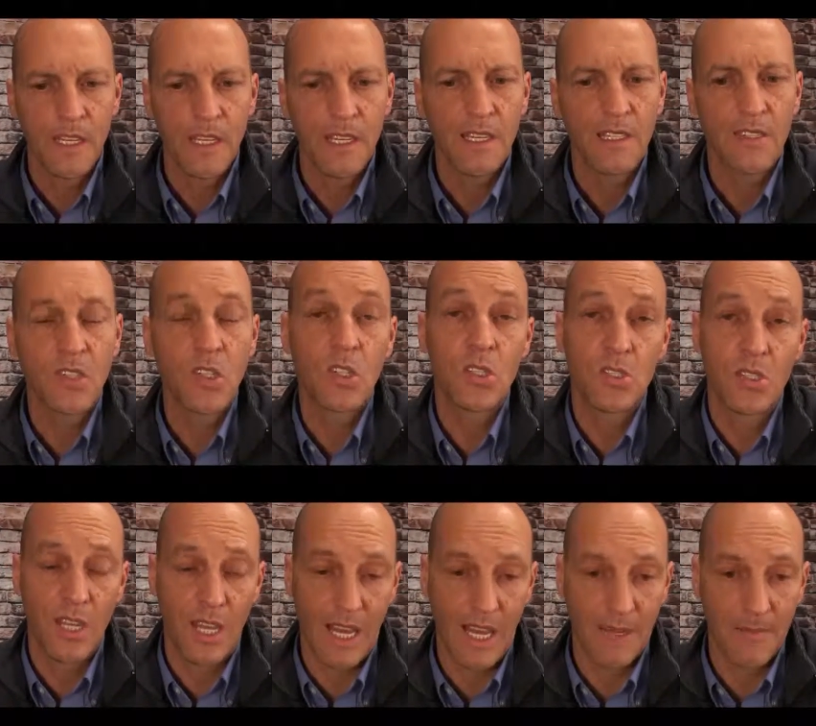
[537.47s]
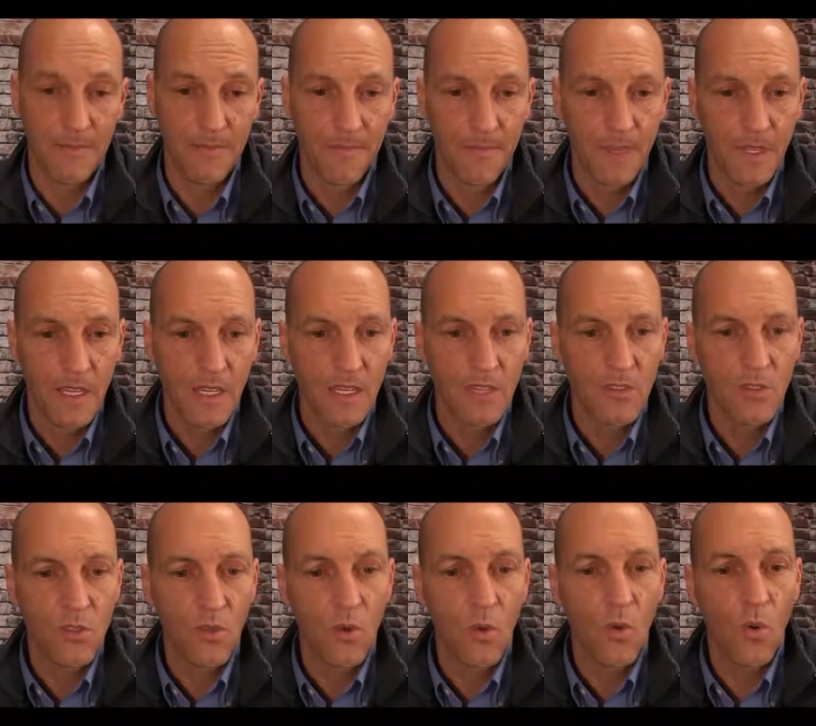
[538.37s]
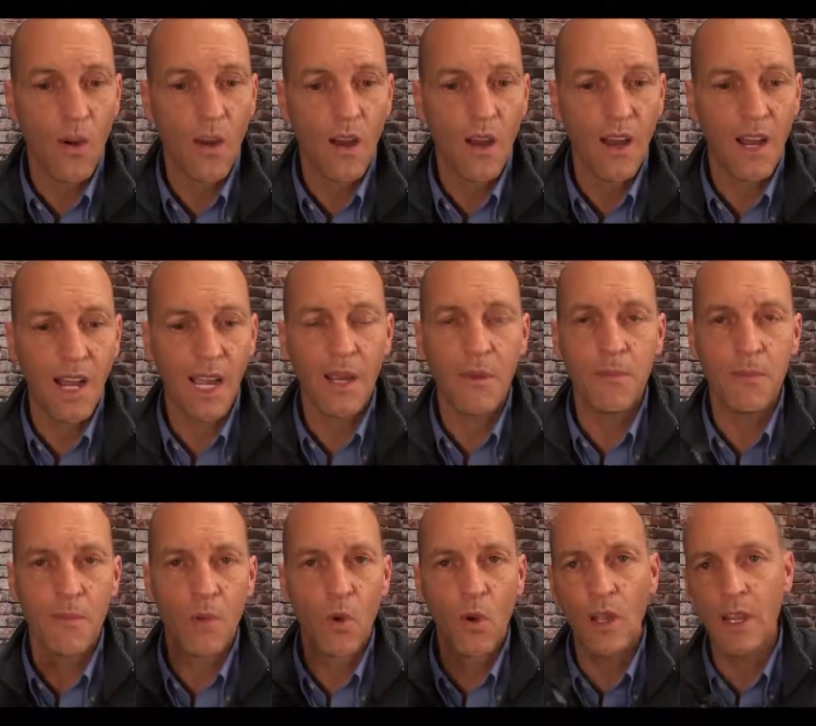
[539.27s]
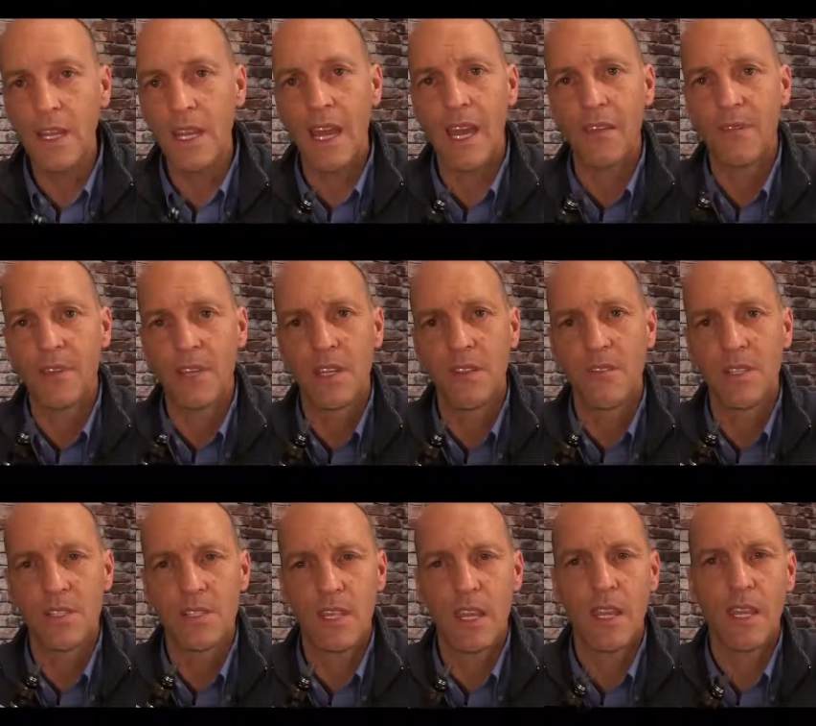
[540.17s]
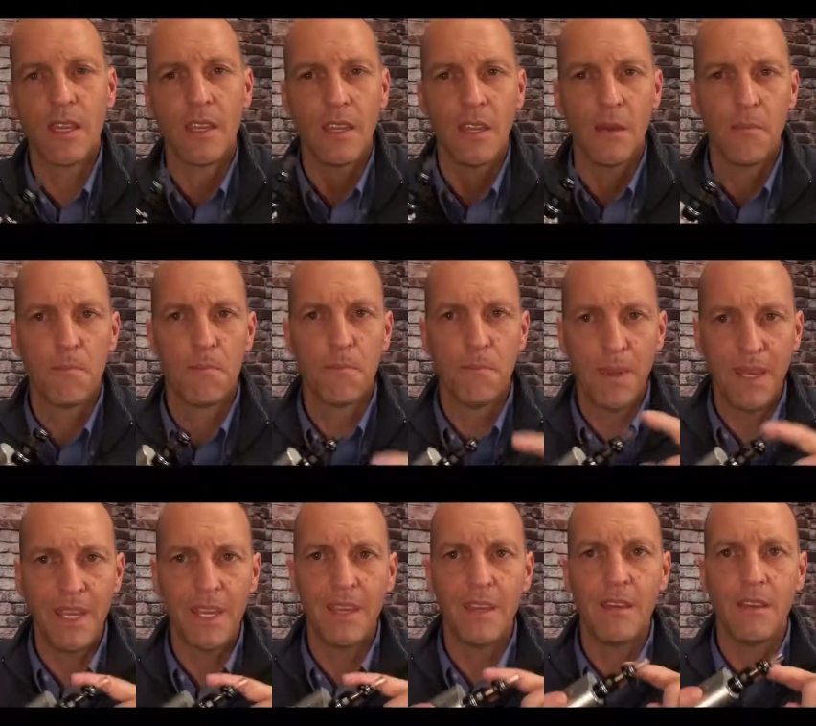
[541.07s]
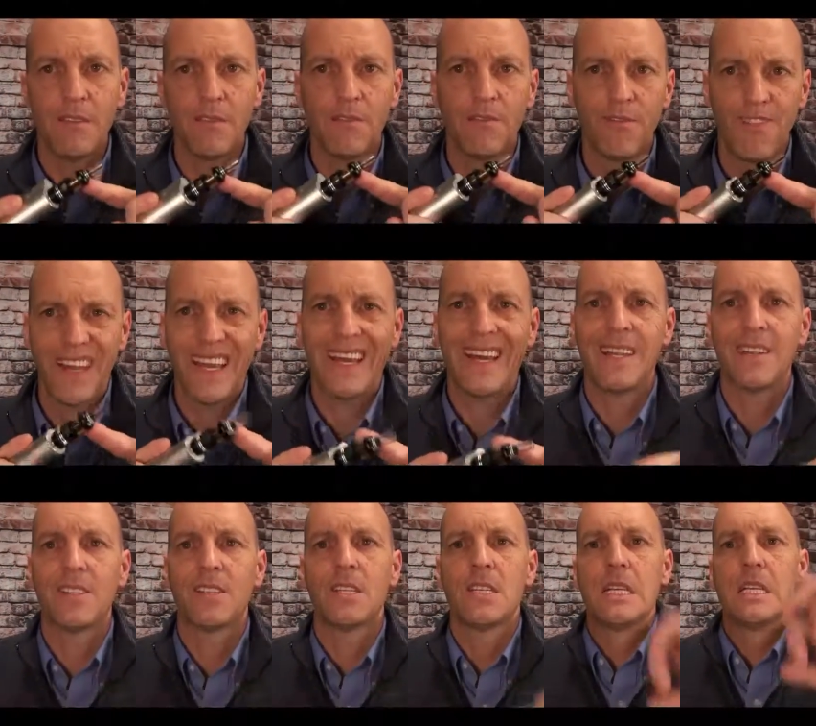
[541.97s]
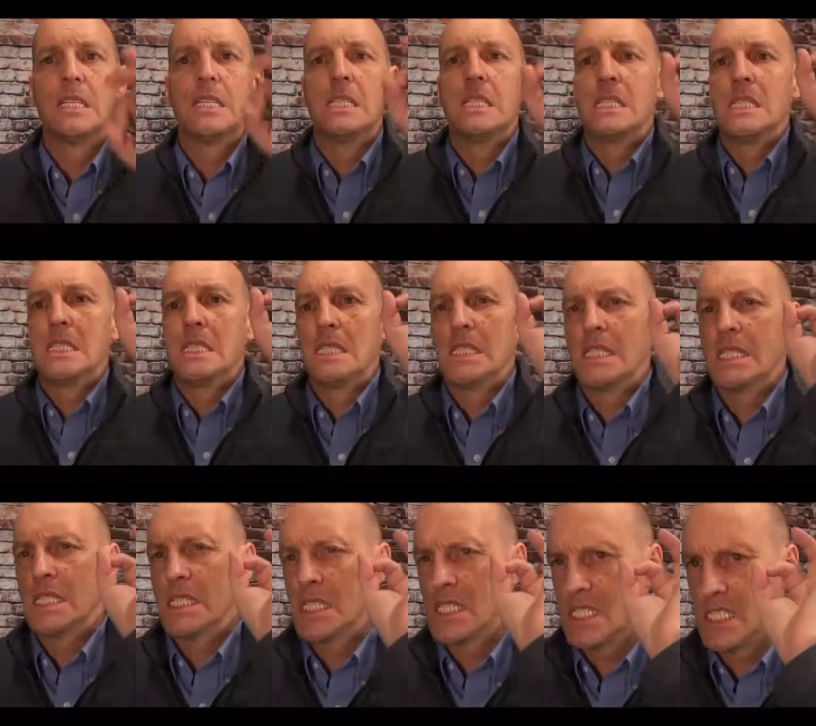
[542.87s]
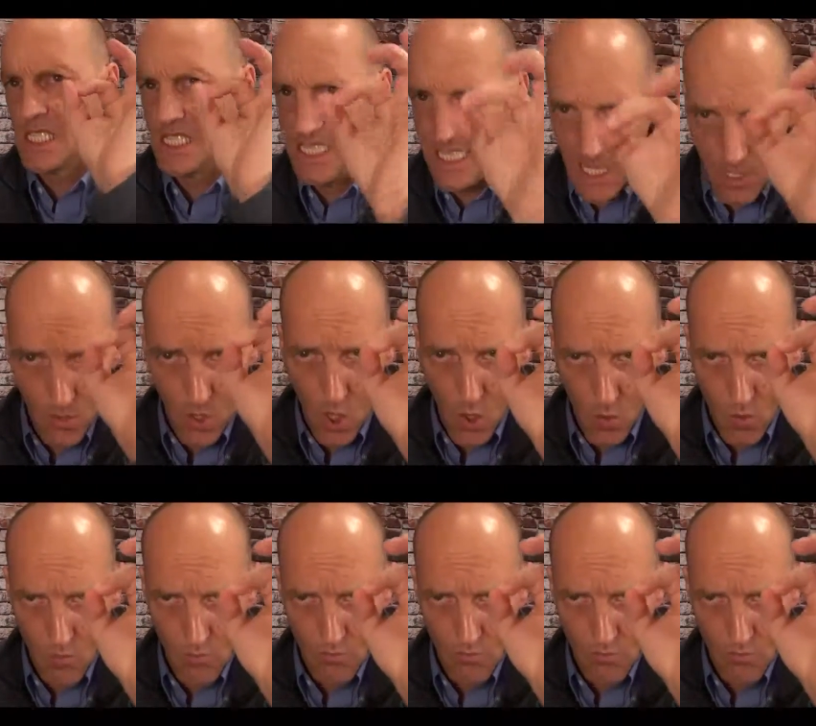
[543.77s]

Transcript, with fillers: It does not. So I am going to have to give this tank a big, fat zero